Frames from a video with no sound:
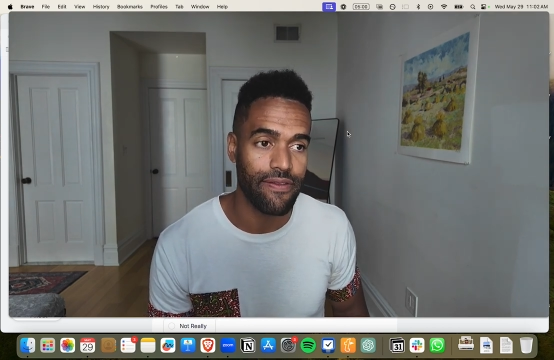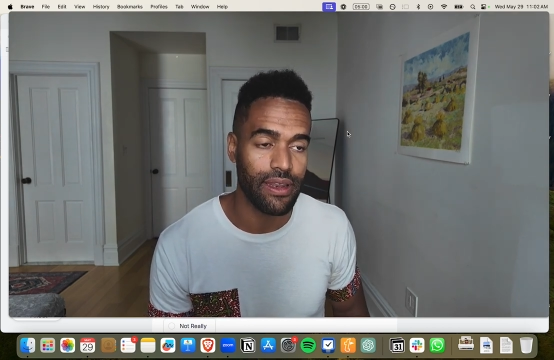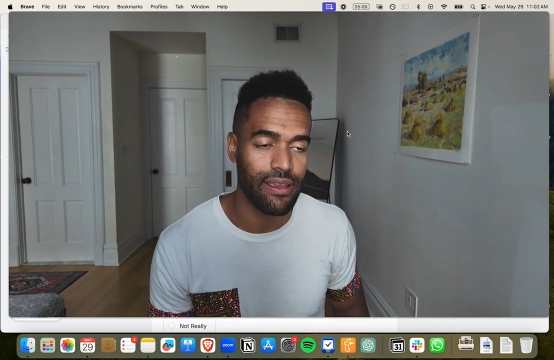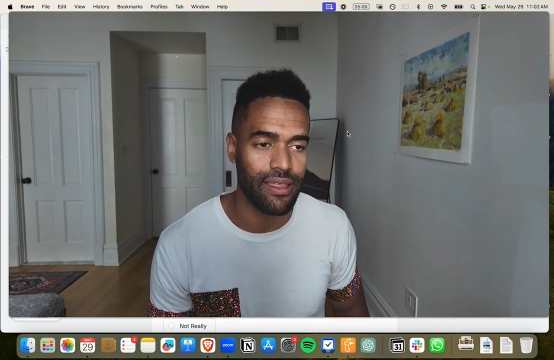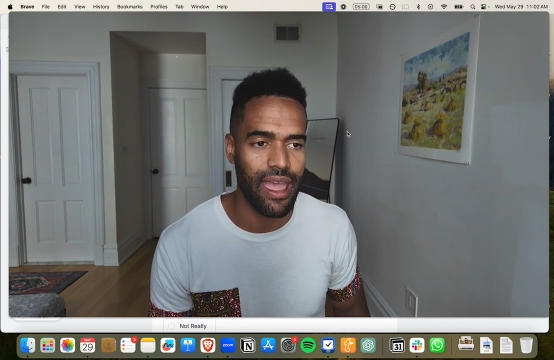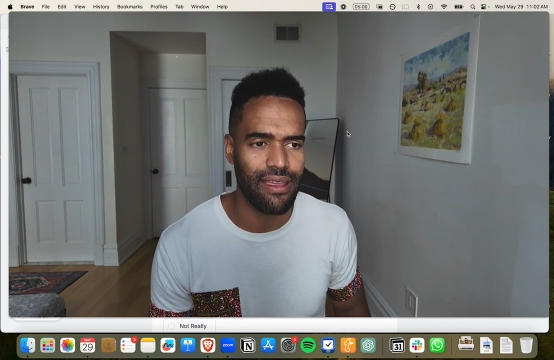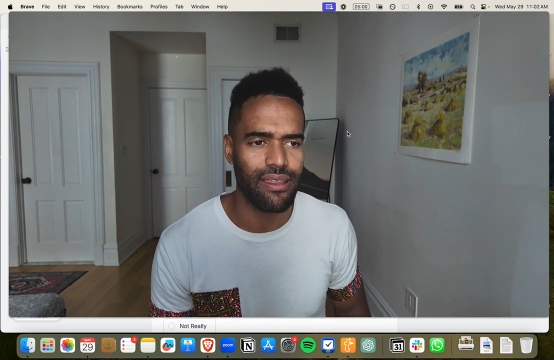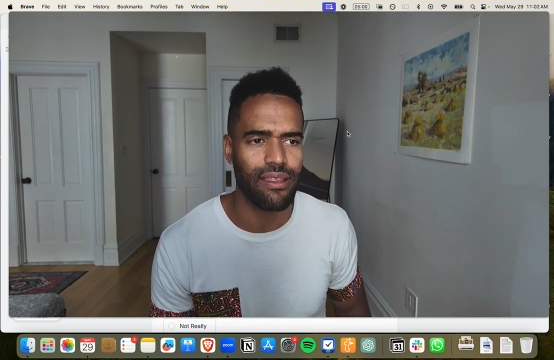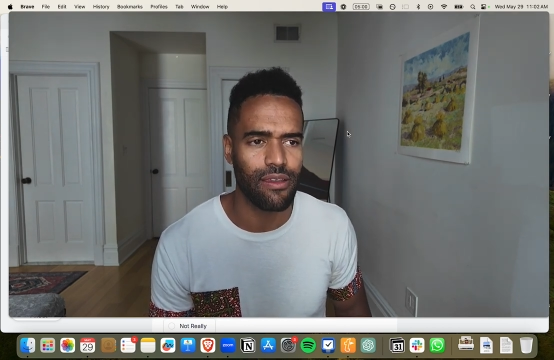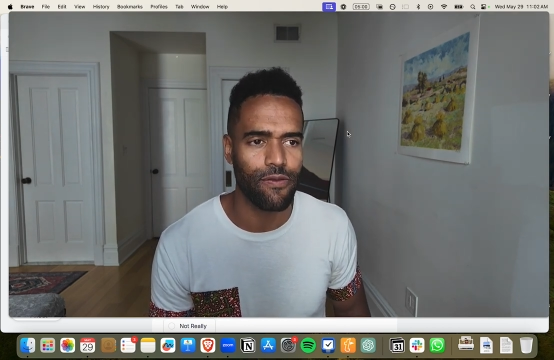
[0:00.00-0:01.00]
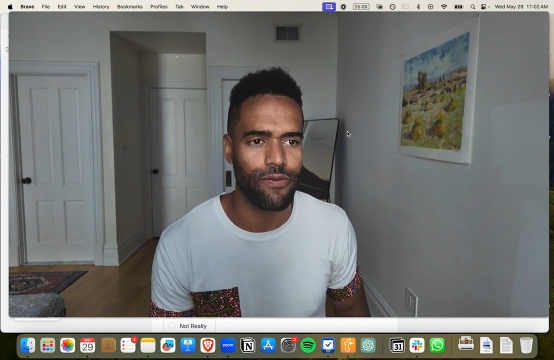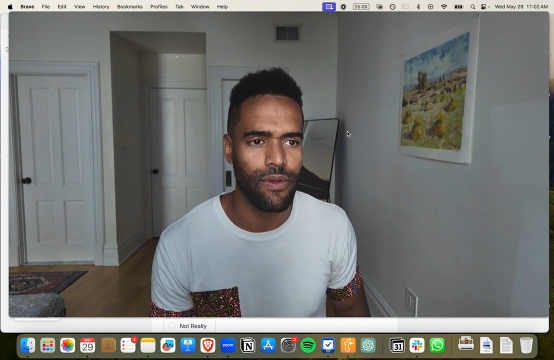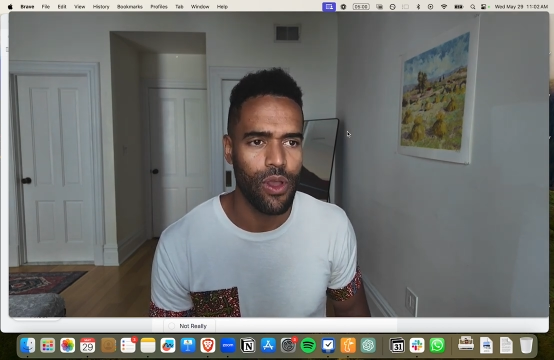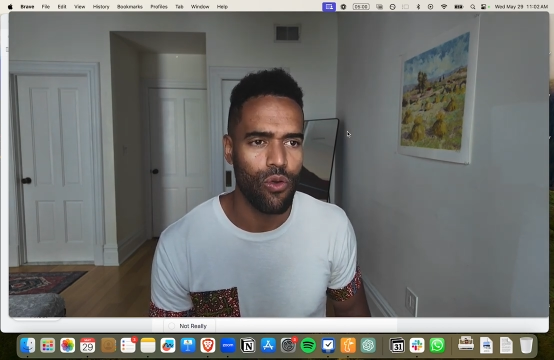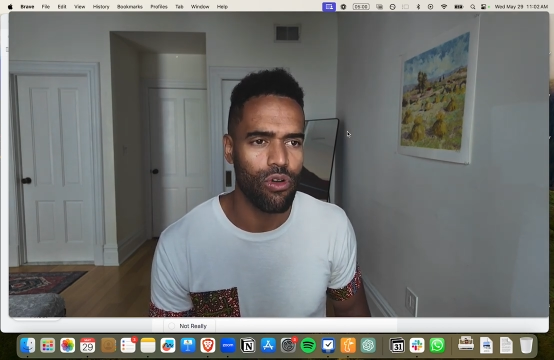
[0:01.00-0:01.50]
and this essence of
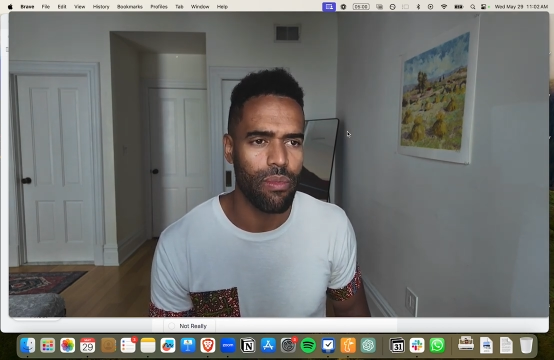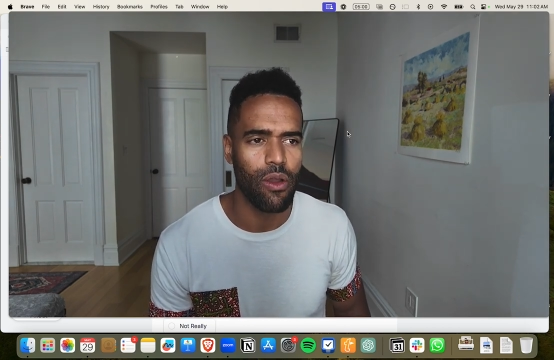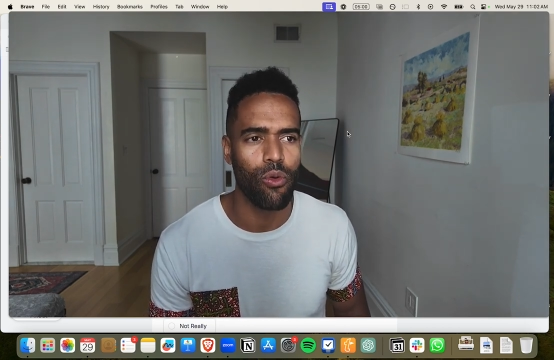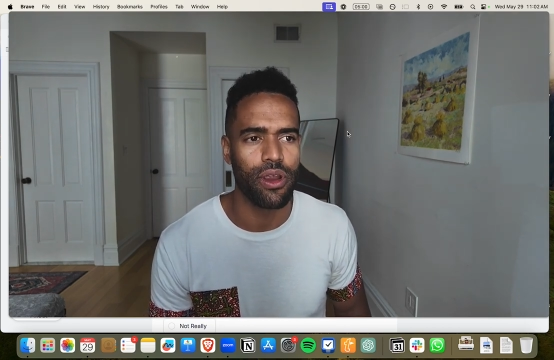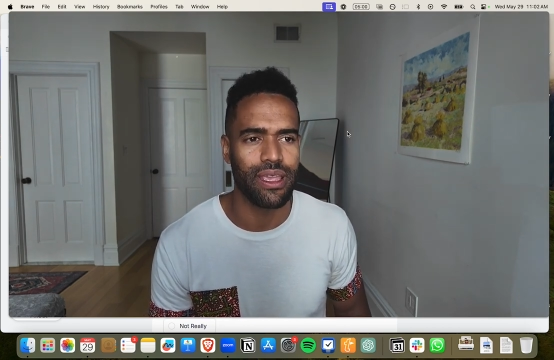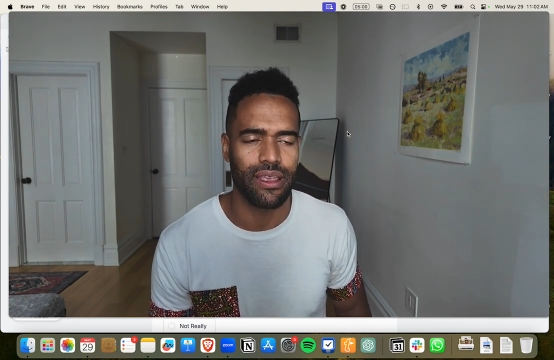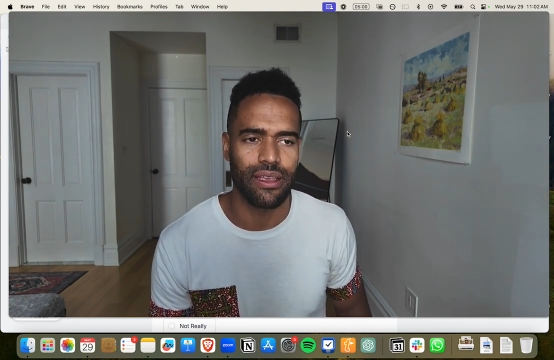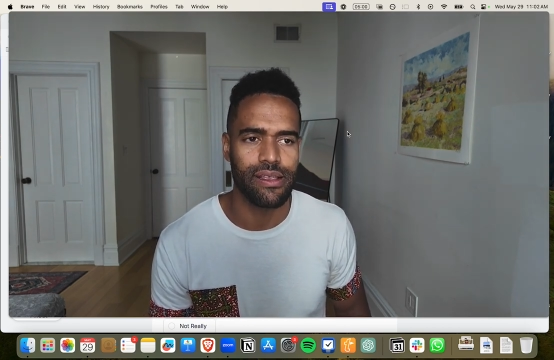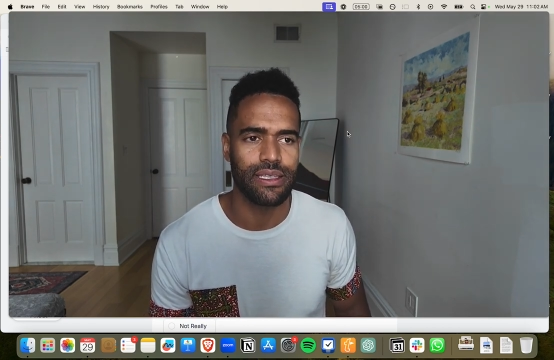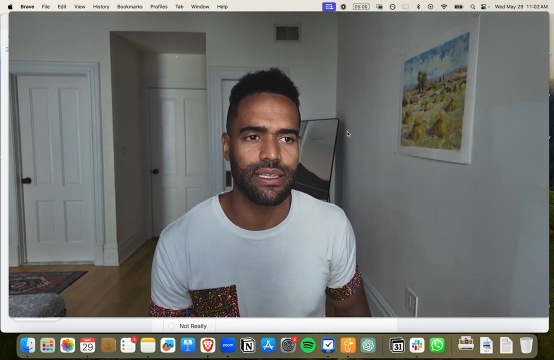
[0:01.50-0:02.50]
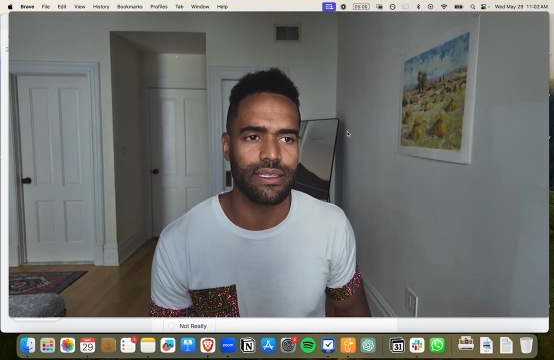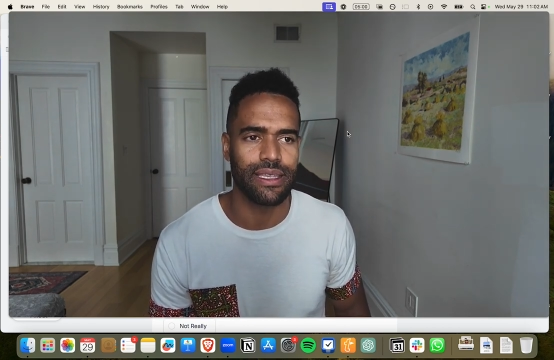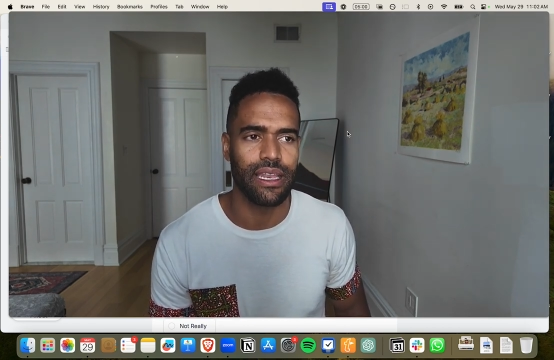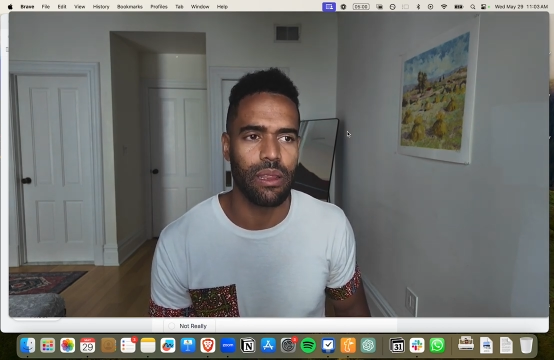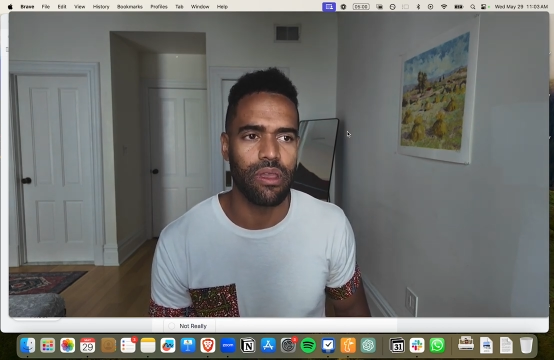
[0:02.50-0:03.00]
what my work is is
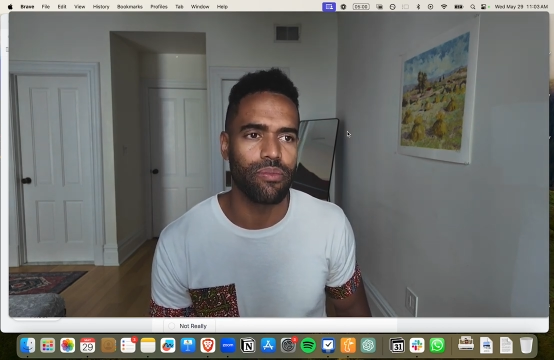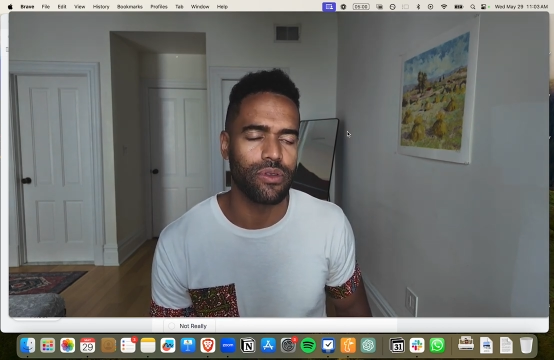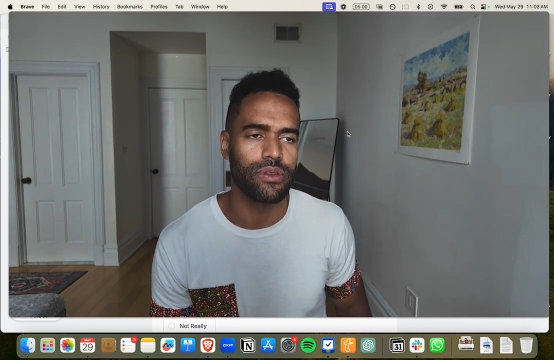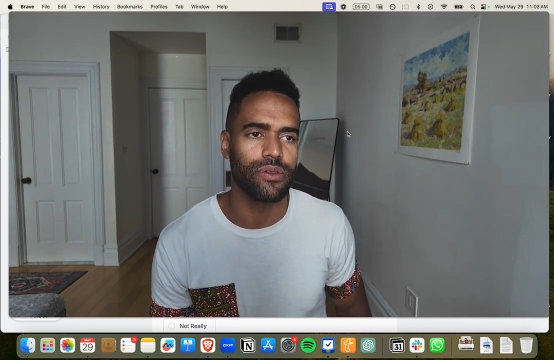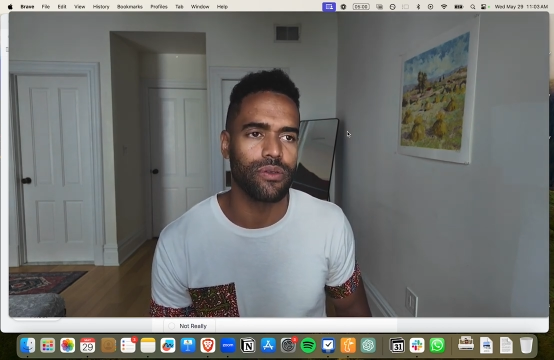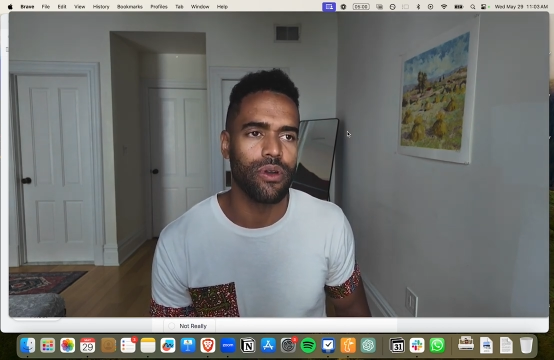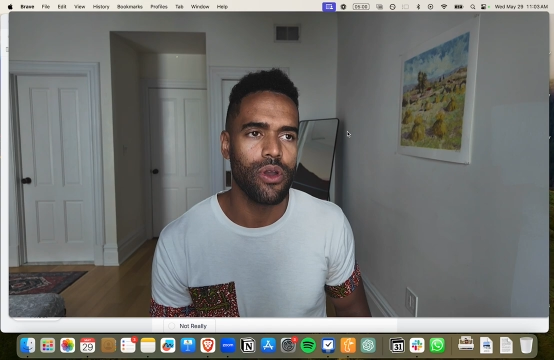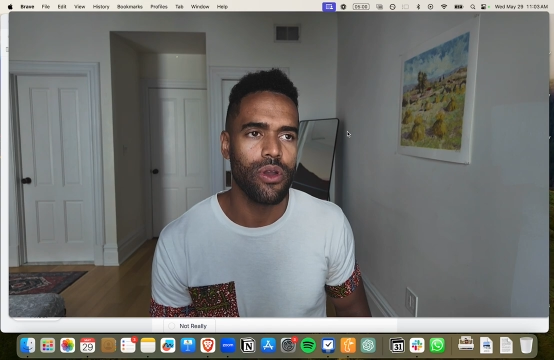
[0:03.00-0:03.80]
getting people to